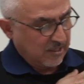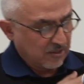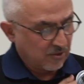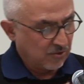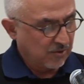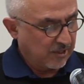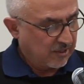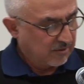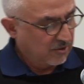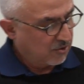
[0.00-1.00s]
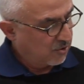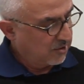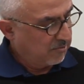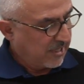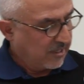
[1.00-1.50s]
you know, uh, you
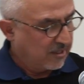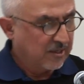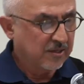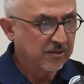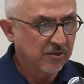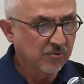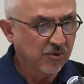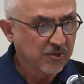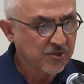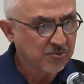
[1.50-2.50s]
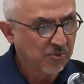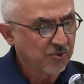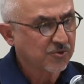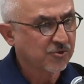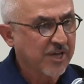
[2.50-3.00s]
could make the world's
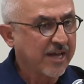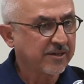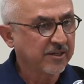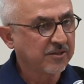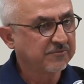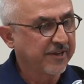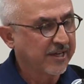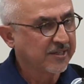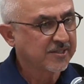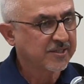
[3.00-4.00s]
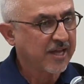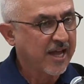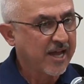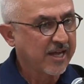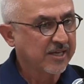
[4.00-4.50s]
most shattering event
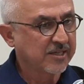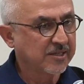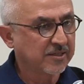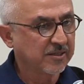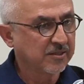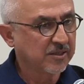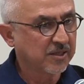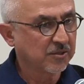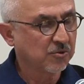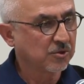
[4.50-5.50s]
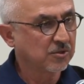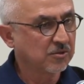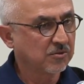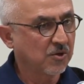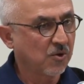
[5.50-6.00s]
and uh, it could
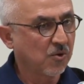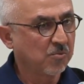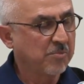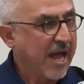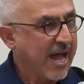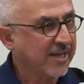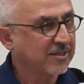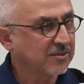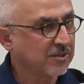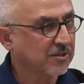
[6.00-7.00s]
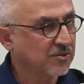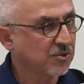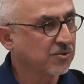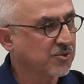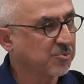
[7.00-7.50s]
go bad, uh,
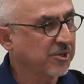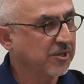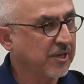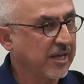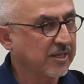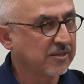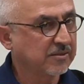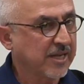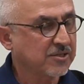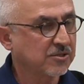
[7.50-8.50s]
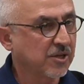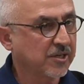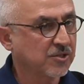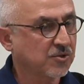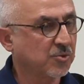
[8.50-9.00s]
so to speak. And that's not
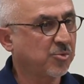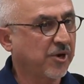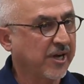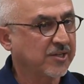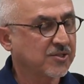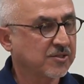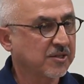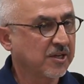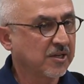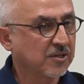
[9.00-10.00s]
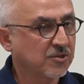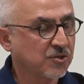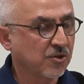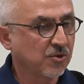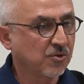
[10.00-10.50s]
a surprise.
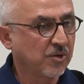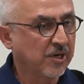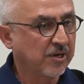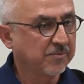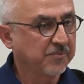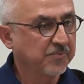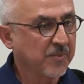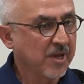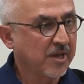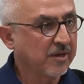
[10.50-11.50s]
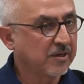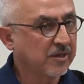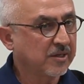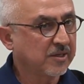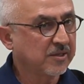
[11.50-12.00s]
So um,
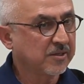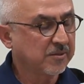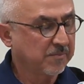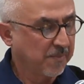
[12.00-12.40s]
um